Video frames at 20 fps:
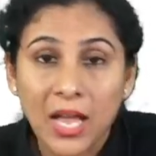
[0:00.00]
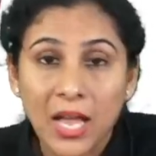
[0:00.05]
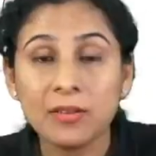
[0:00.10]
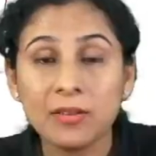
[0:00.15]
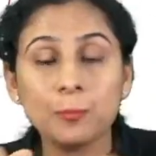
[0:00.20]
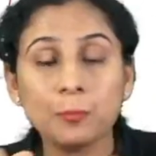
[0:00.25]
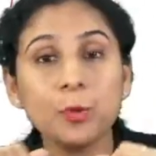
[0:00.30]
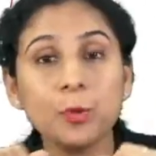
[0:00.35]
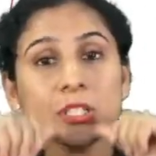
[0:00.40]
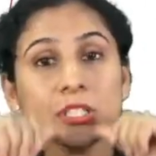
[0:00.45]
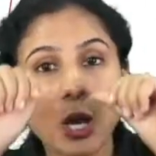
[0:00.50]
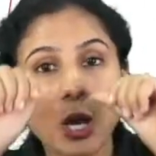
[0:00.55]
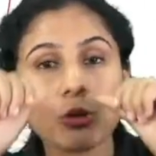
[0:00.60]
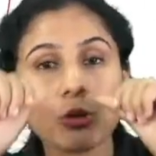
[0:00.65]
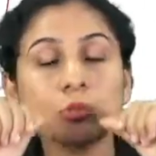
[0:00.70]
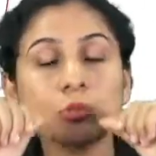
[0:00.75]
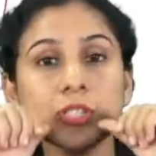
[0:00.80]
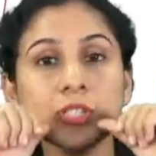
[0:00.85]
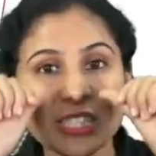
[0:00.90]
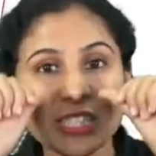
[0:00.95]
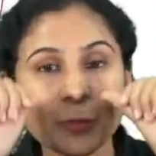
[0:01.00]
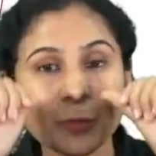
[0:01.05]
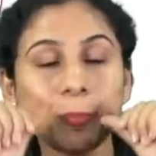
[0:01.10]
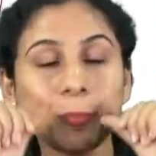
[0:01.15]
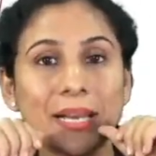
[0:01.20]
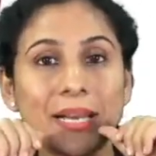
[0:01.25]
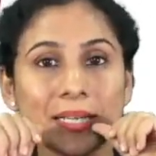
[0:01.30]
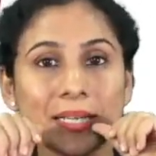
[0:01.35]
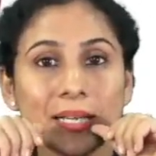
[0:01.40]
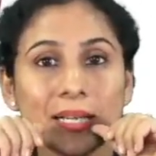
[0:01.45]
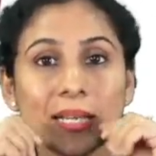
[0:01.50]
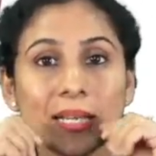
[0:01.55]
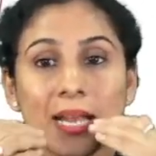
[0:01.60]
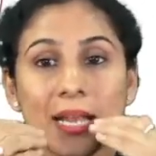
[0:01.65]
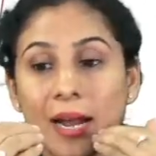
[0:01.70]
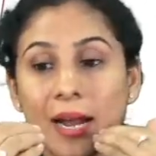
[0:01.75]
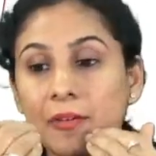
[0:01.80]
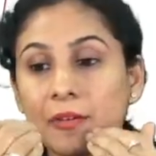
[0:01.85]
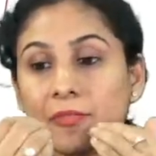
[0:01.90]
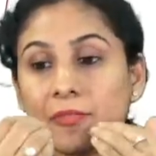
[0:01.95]
I will put the occlusal splint,
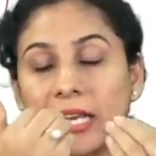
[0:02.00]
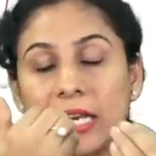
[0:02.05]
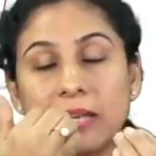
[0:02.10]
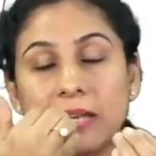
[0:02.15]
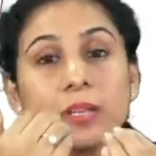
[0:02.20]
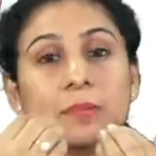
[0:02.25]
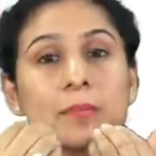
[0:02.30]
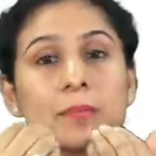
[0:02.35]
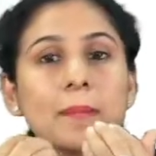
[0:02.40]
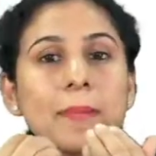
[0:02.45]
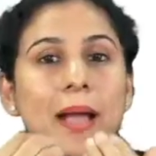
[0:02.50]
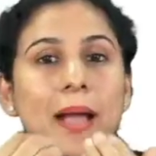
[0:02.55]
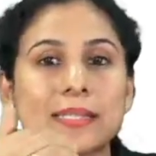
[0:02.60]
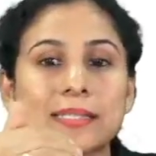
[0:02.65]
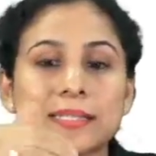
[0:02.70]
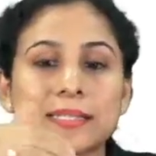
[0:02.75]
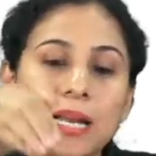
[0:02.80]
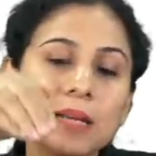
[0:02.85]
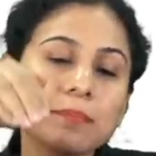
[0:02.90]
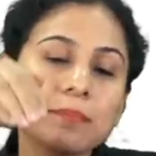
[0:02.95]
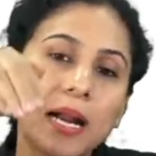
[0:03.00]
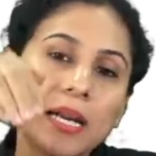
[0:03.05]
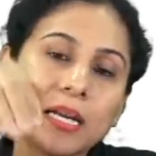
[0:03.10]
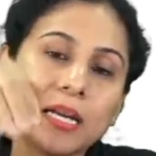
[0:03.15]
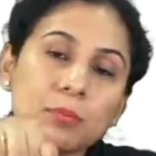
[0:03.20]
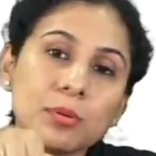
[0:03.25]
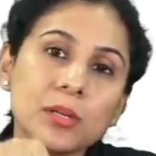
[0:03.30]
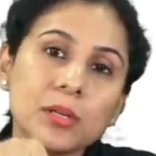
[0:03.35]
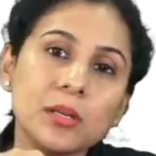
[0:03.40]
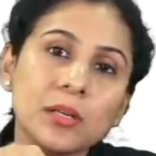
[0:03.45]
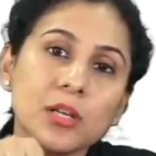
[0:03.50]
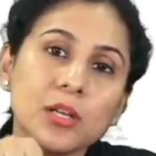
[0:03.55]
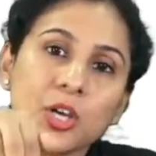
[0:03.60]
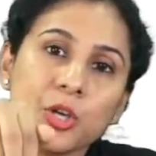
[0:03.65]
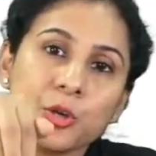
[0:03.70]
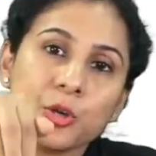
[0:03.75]
and wherever my maxilla and mandible,